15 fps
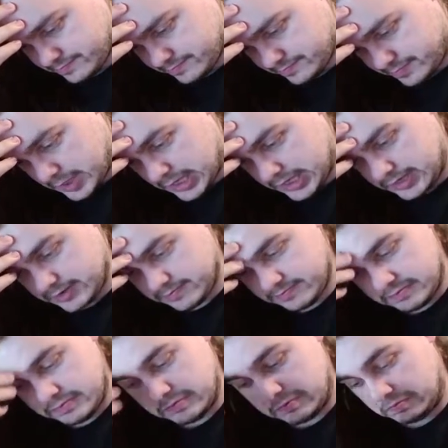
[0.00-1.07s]
but
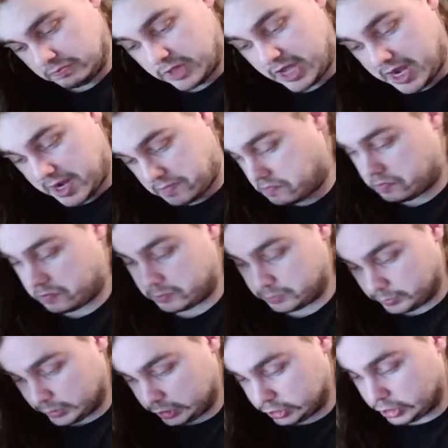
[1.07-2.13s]
they
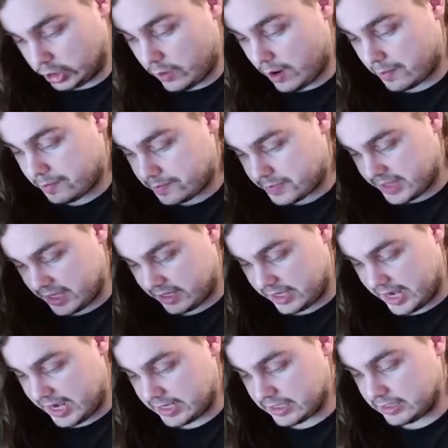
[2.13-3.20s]
show up, they
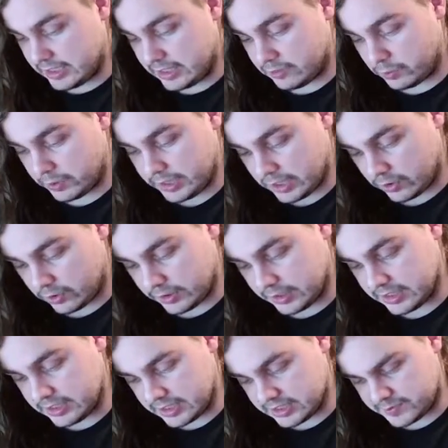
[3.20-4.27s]
gain a lead really early,
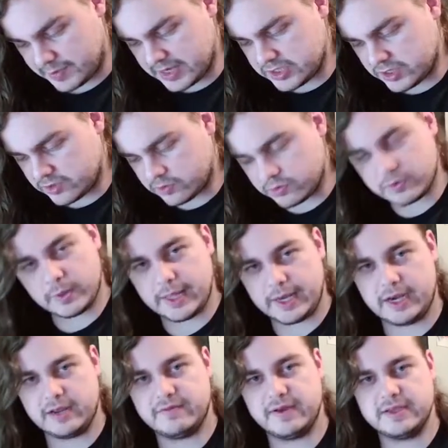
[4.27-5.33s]
especially through their
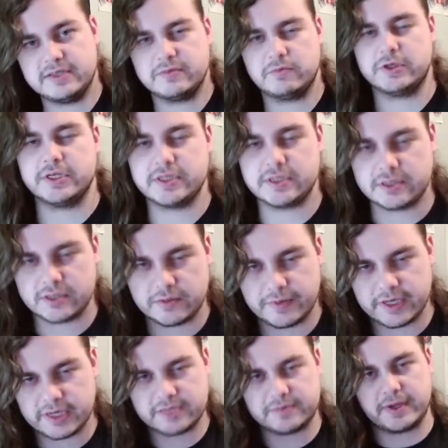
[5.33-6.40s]
laning phase, which is to be
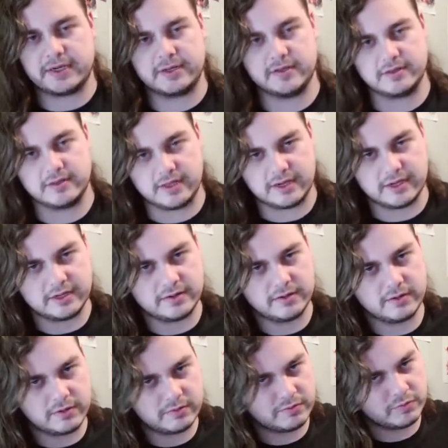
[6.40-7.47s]
expected.
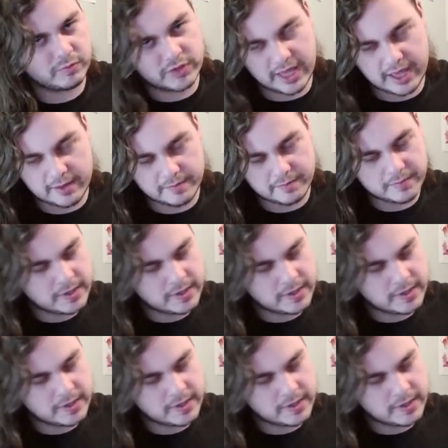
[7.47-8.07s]
Them